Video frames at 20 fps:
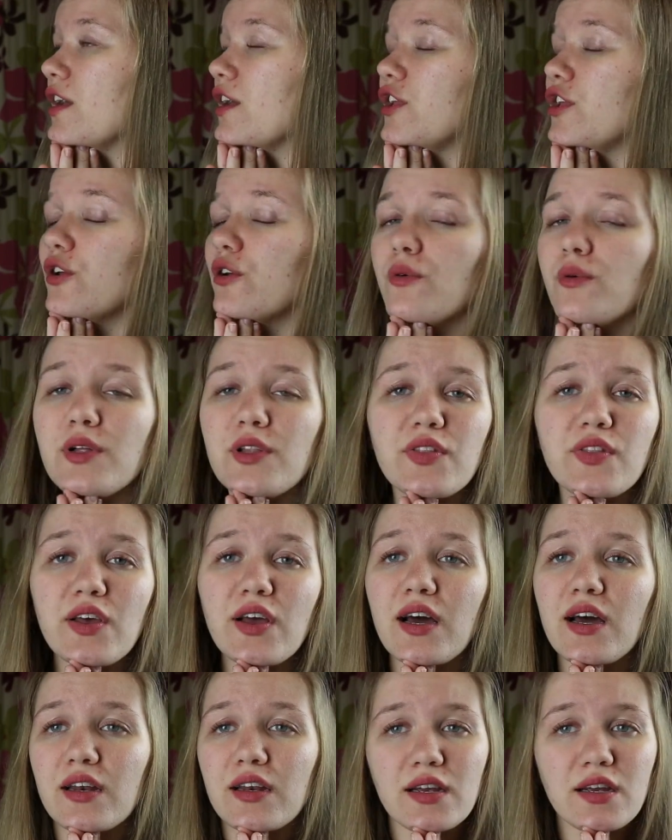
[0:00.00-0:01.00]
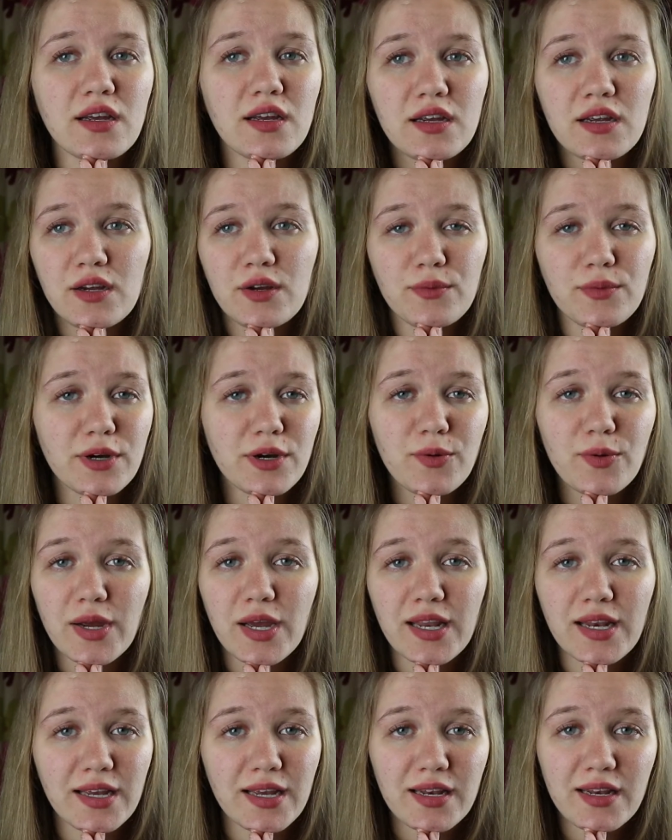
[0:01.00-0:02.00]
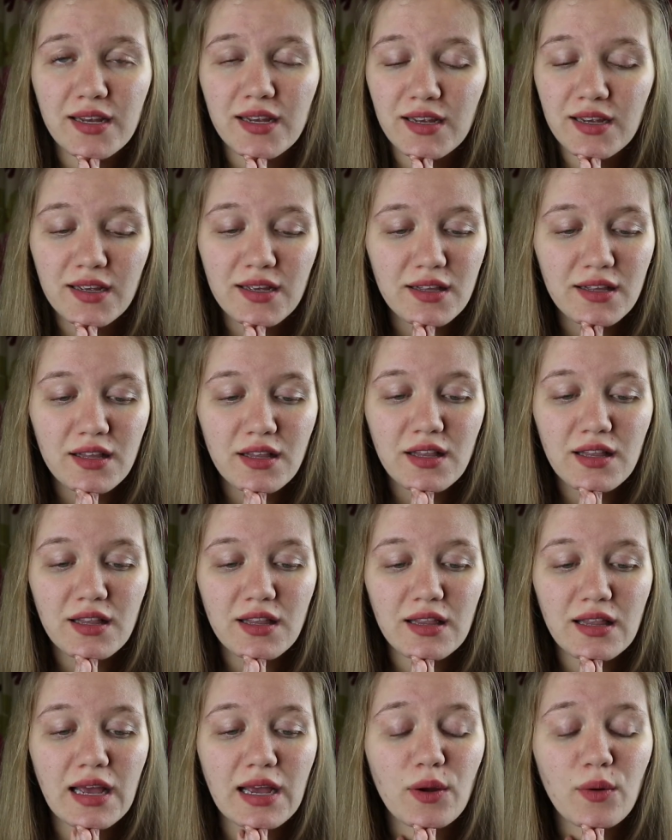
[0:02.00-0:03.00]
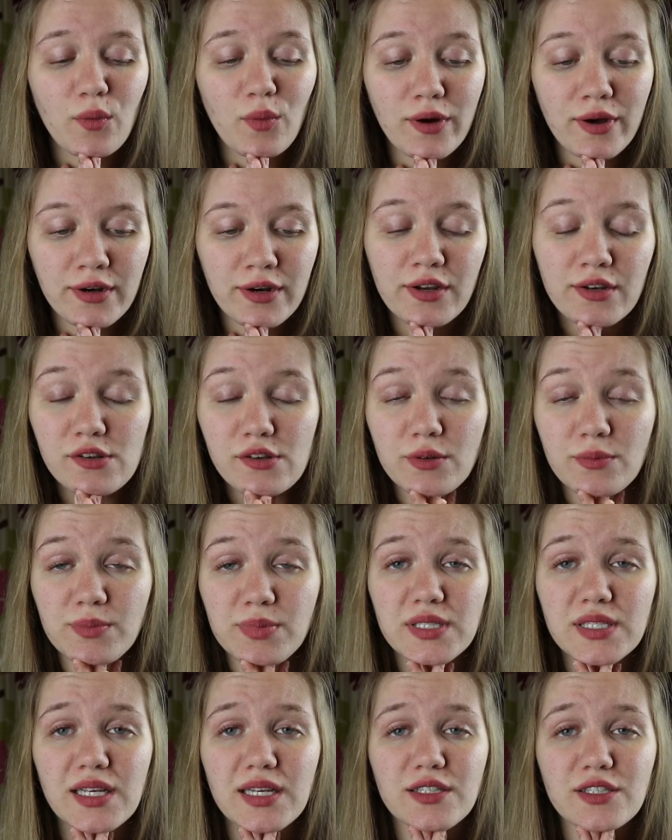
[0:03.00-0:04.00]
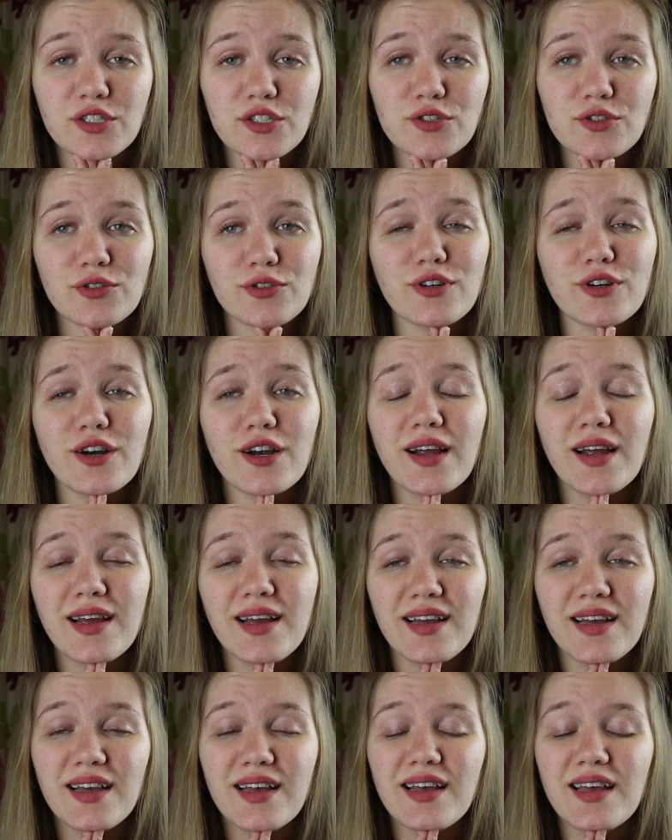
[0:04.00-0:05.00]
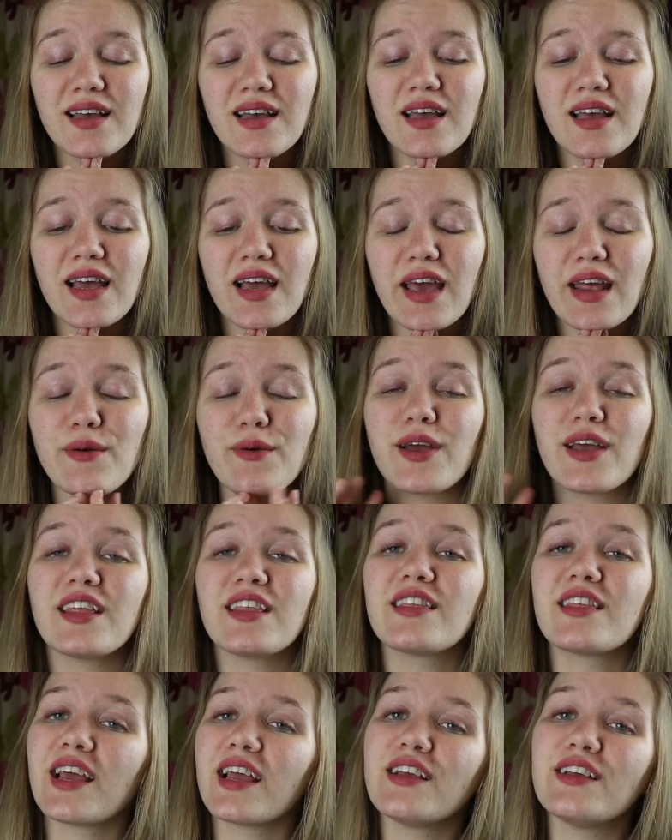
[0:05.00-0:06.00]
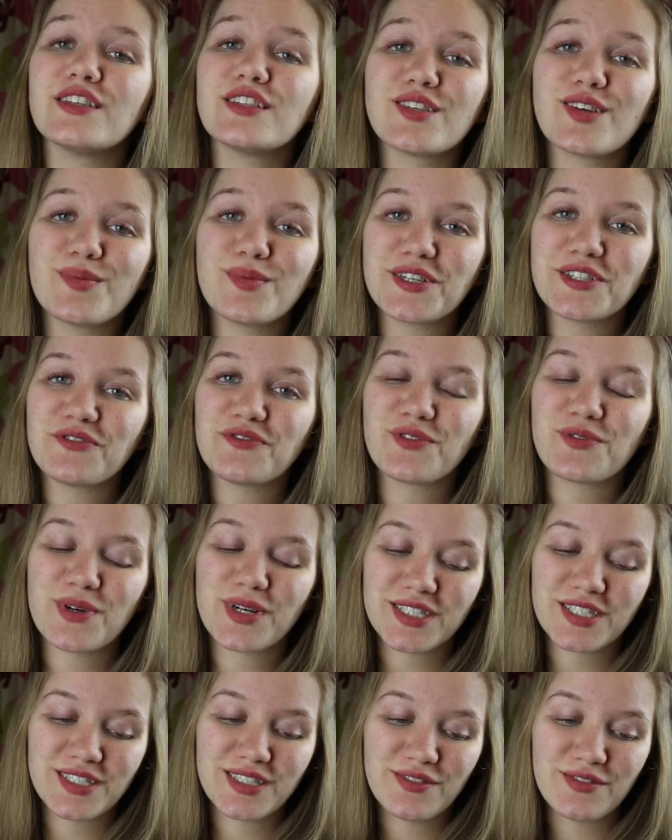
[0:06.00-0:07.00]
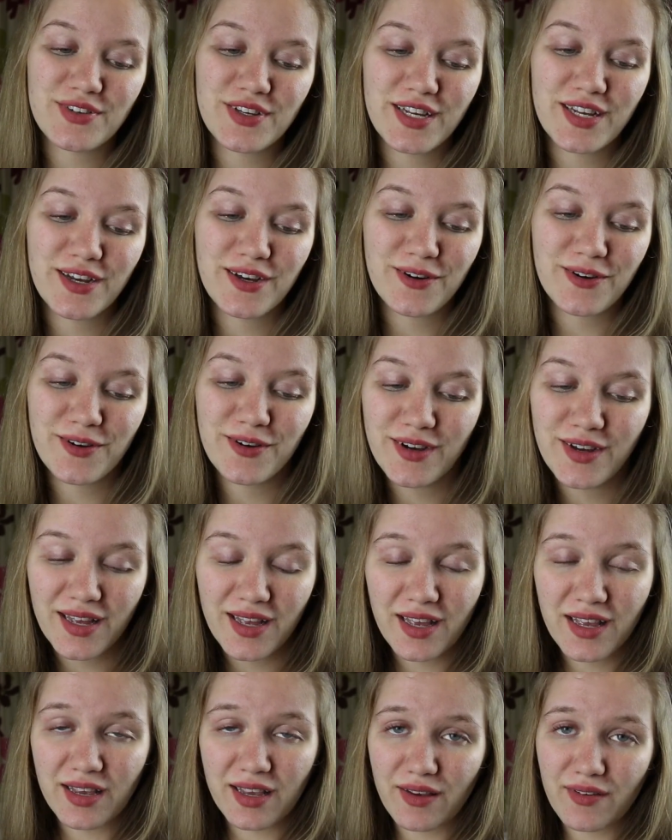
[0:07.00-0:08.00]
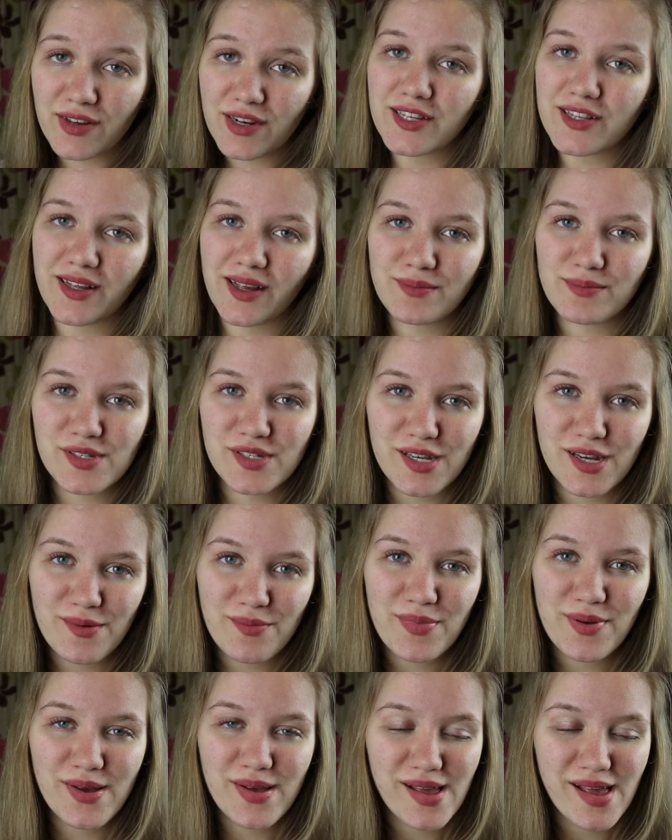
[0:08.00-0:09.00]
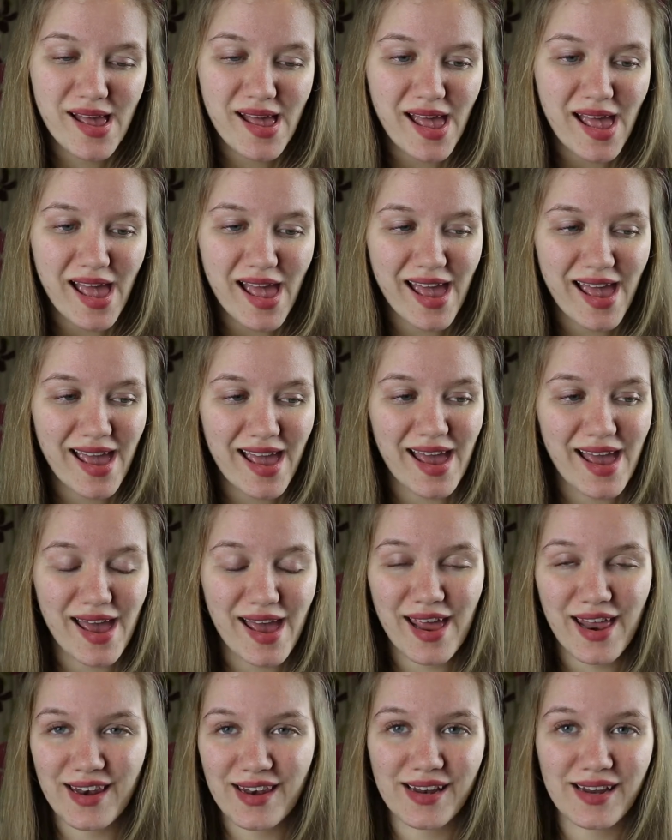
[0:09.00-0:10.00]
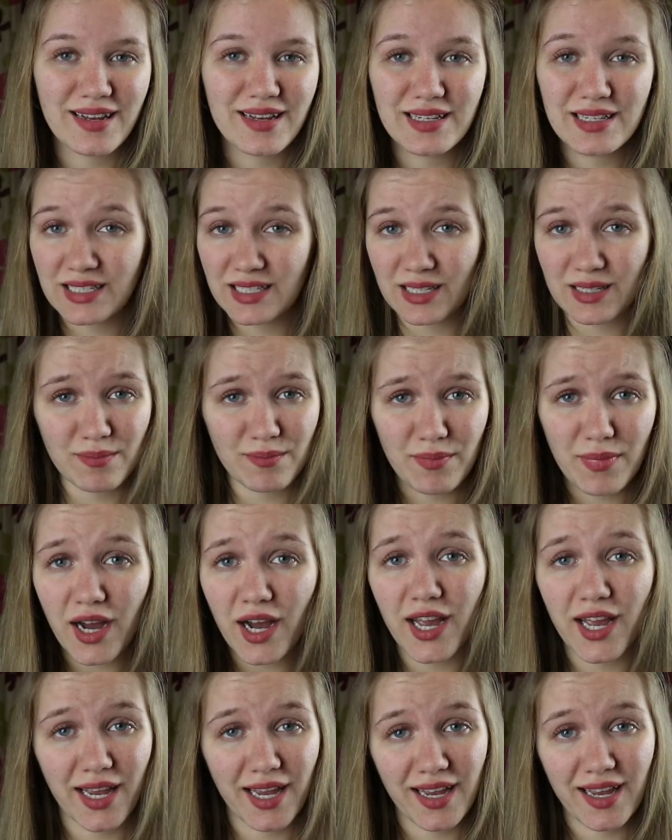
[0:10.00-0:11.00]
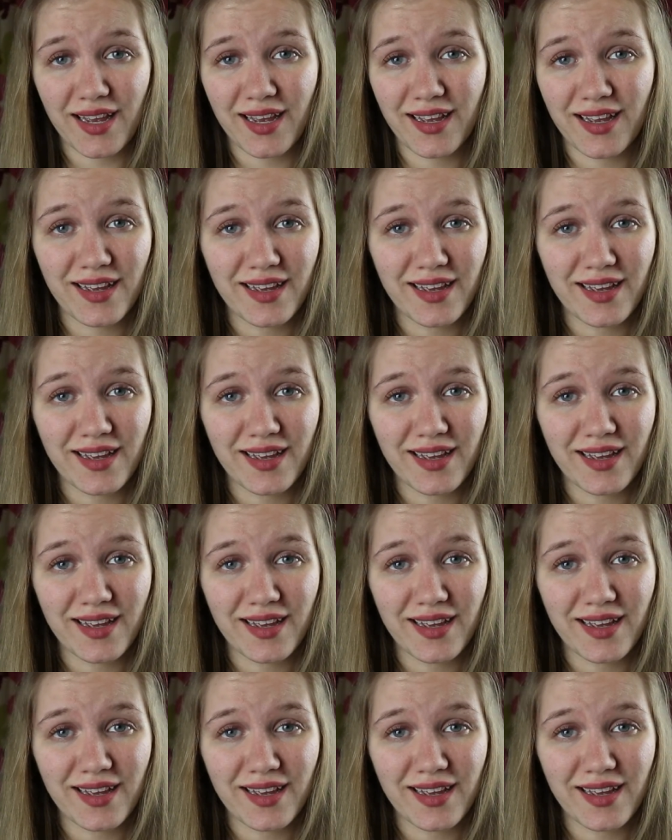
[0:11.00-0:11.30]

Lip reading: You will not regret it, like 100% sure. Anyway, thank you so much for watching the video. Give it a thumbs up and bye.